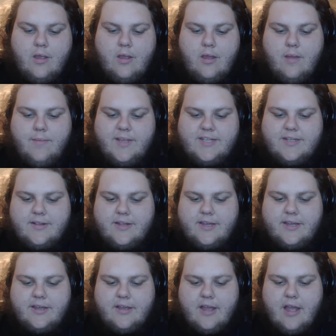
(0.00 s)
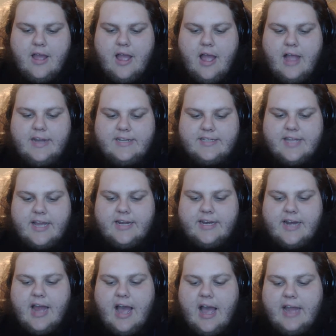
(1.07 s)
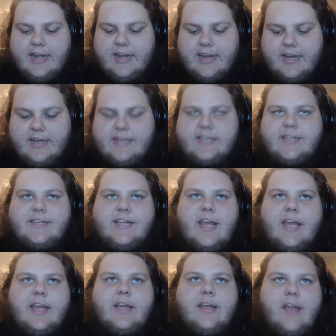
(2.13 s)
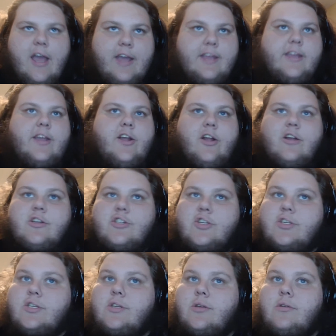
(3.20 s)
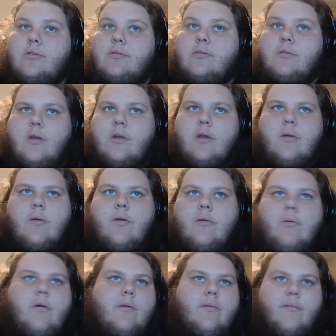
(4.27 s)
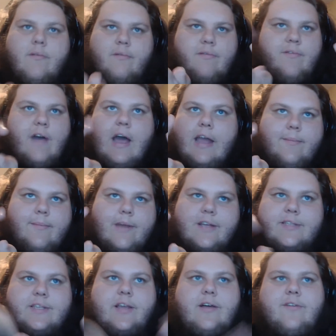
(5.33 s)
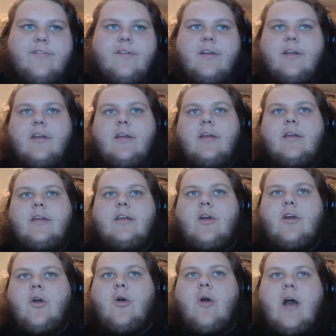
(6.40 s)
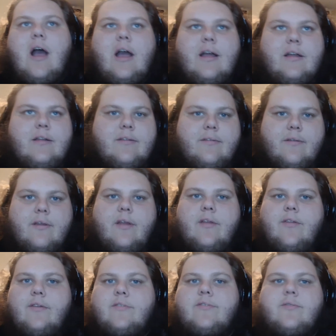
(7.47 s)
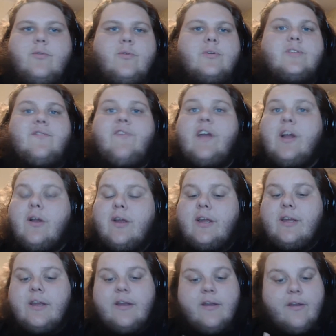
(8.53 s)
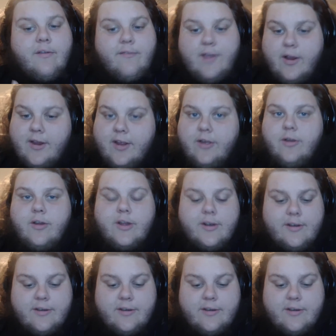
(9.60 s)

basically, I decided I needed to take a year just to, quote-unquote, find myself. You know, the school is very, very good,